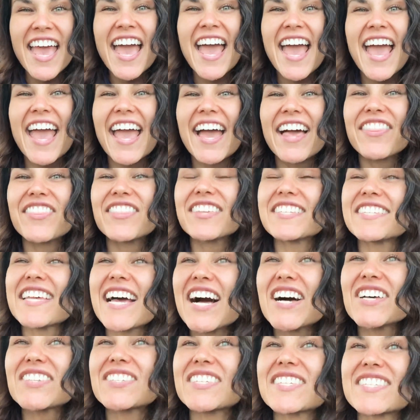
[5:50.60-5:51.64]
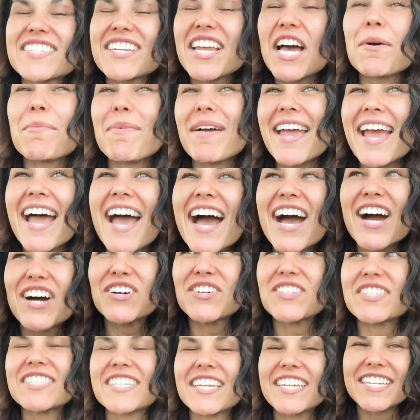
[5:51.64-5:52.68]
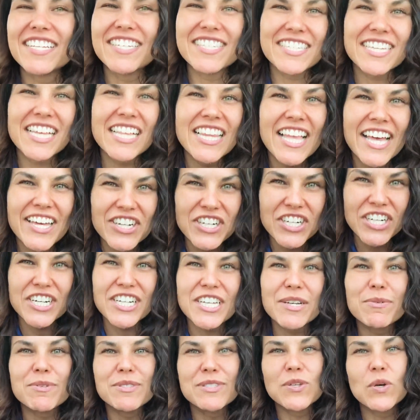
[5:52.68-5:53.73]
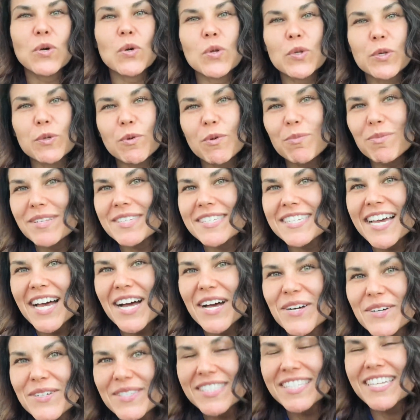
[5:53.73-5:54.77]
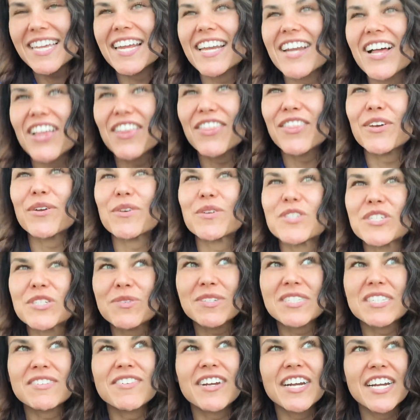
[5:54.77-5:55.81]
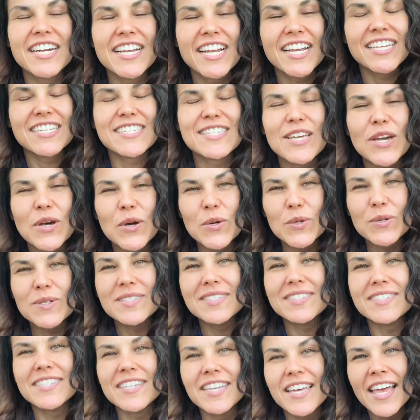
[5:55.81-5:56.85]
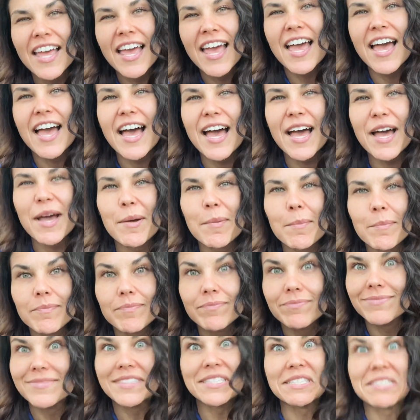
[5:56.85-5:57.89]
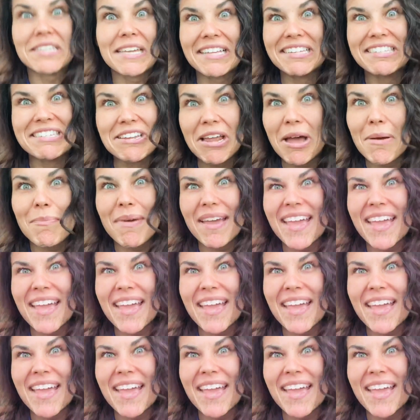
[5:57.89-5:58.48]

And this house is not my house, and it's cluttered. It was the older woman's house, and although she was a very nice host, um, it's not my